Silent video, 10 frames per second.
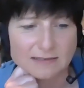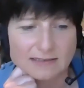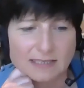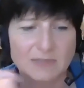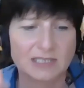
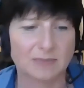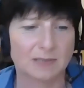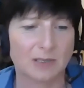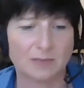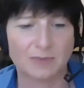seems to be
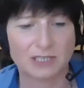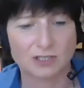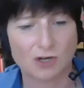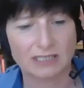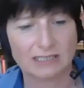about the
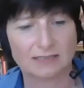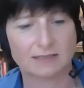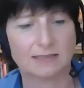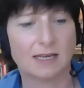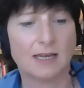British
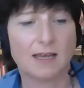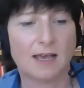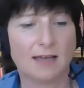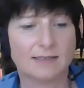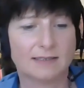hauliers,
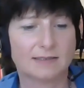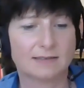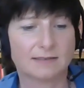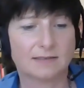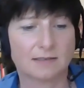and
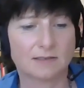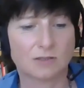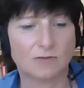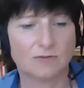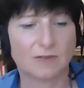
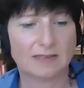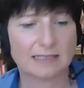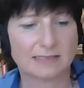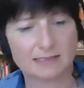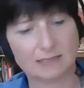two of the
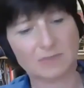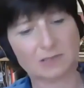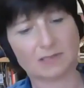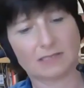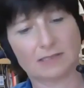things that seemed
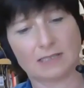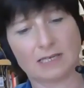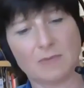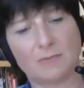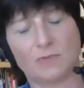to
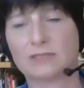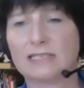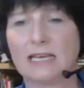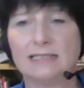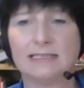come up was
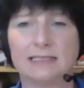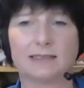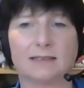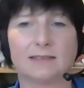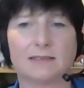the idea
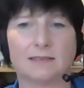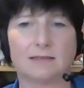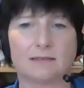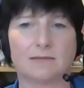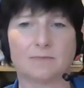that
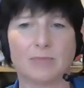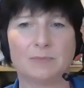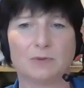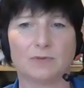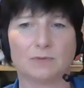
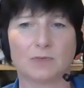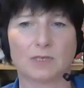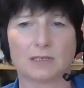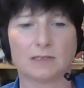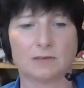people
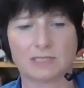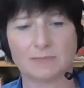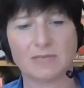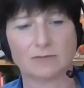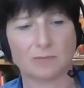
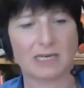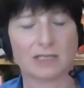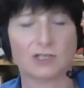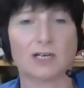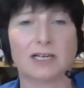sometimes will make
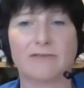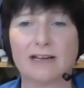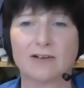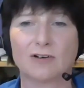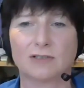a journey
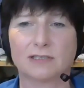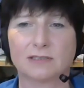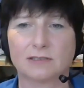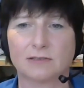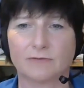right
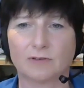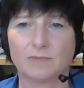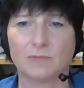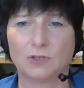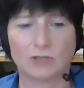across
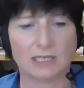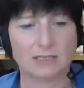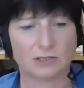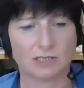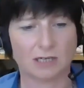from UK
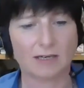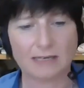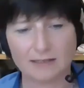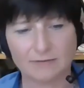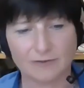to
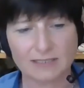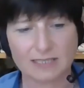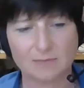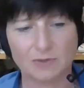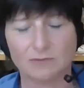Turkey, for
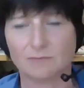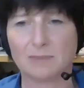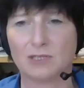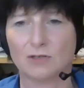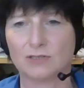example,
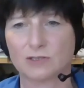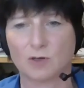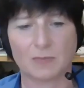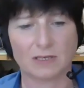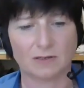maybe not
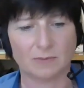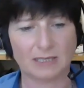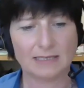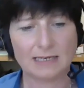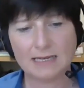stopping on the
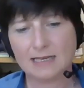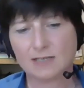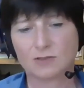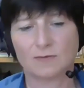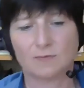way,
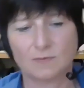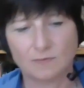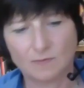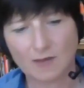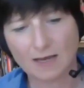so
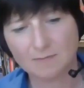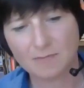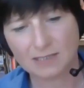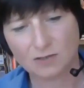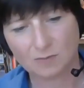that
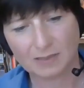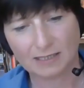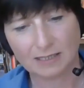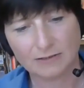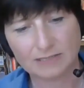might not be
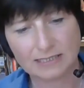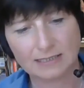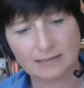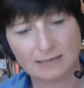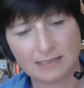allowed. And
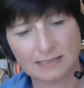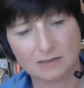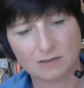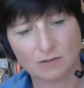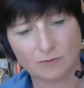then the
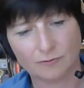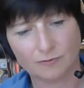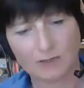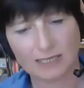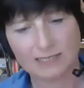idea
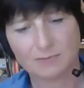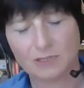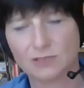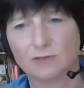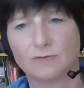of, I guess,
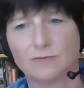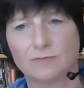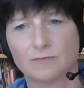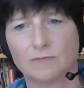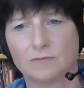once you've
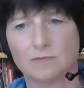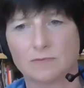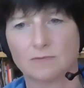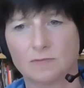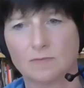
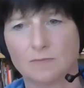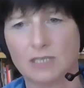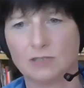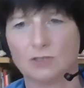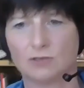
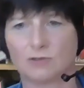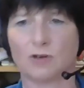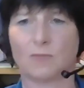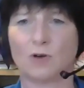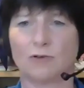made your
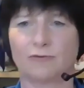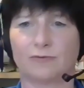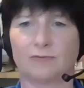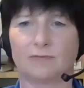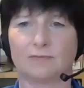drop off,
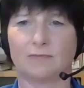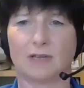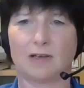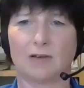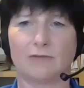
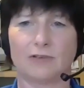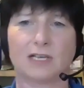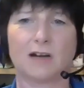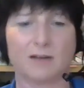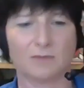
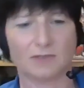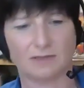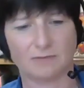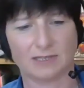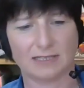returning
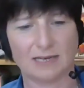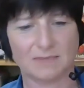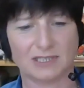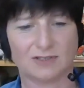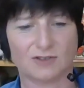with an
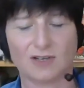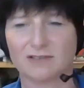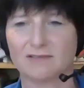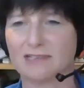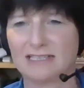empty truck
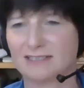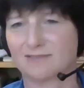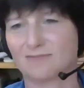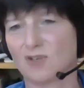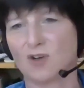is
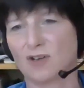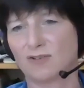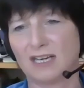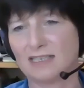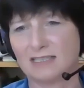not a
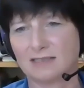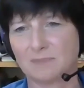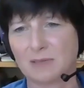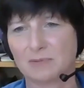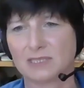good idea.
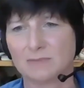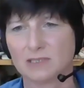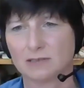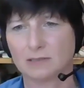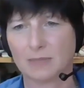People seem
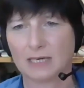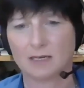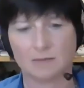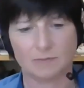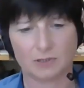to pick
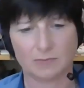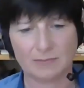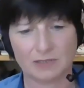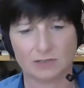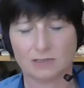up, or
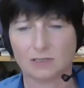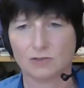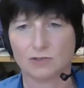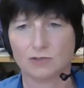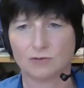maybe can
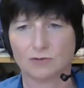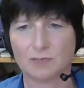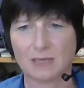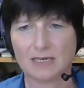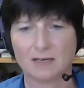do 2 or 3
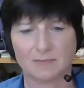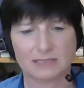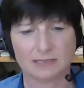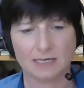pickups